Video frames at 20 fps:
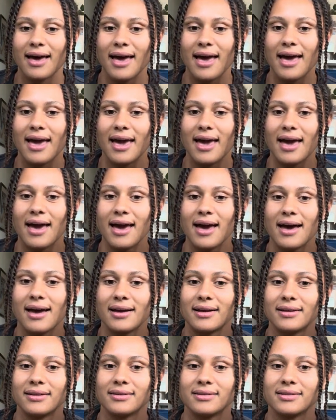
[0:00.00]

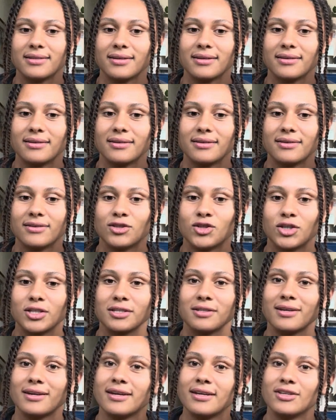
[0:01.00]
and
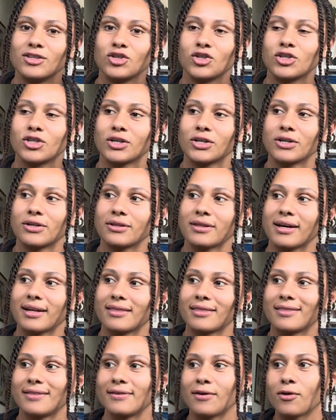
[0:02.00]
just ensure
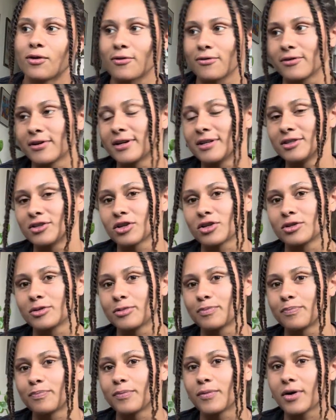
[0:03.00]
that the orphanages
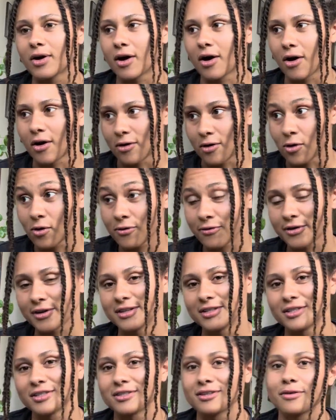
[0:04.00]

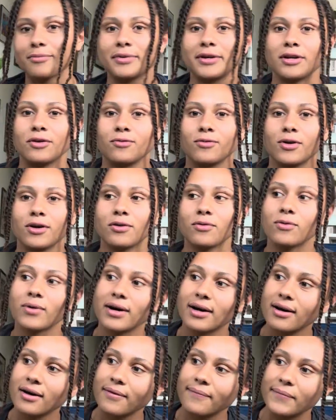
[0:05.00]
are being run
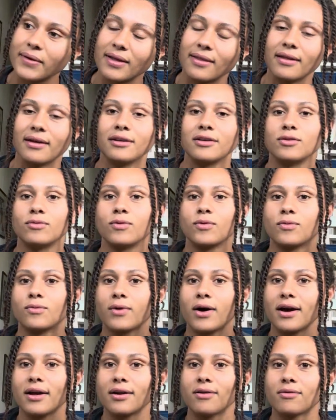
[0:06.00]
well, and then
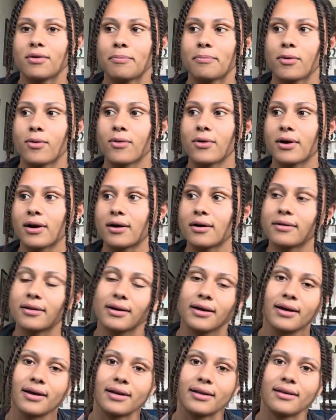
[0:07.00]
write a report on
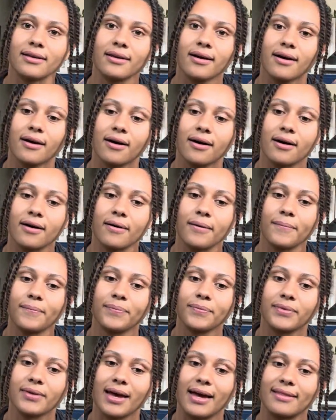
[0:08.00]
the end
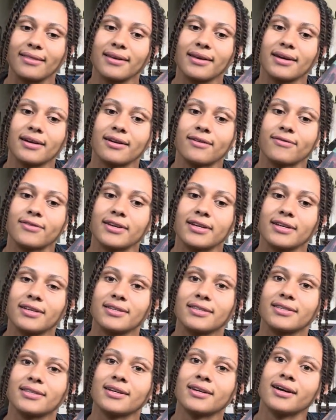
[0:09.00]
at the end of
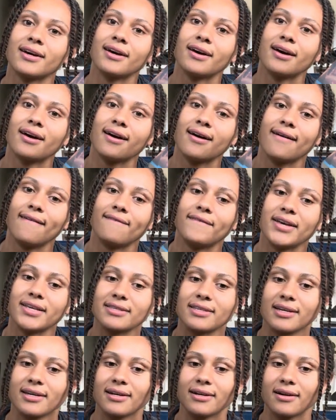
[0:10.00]
his
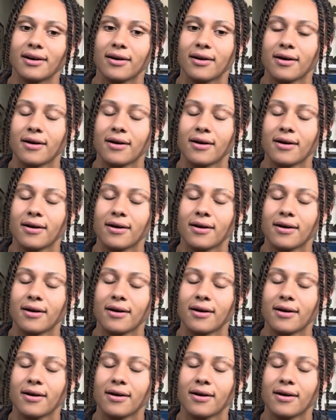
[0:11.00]
visit,